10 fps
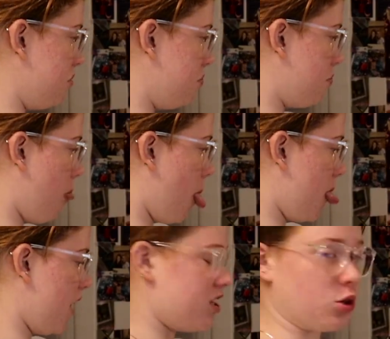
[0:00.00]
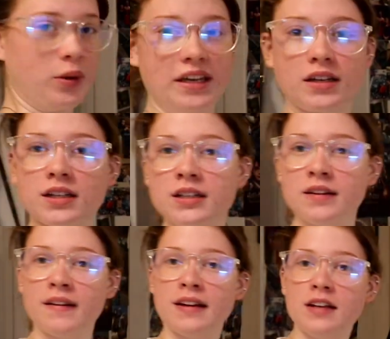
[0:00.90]
a week.
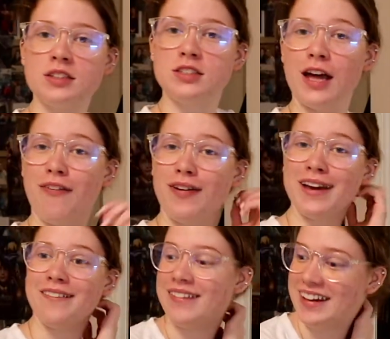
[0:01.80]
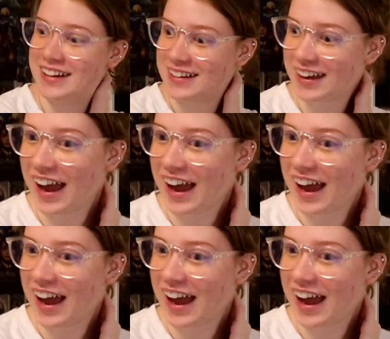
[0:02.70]
It's definitely a week.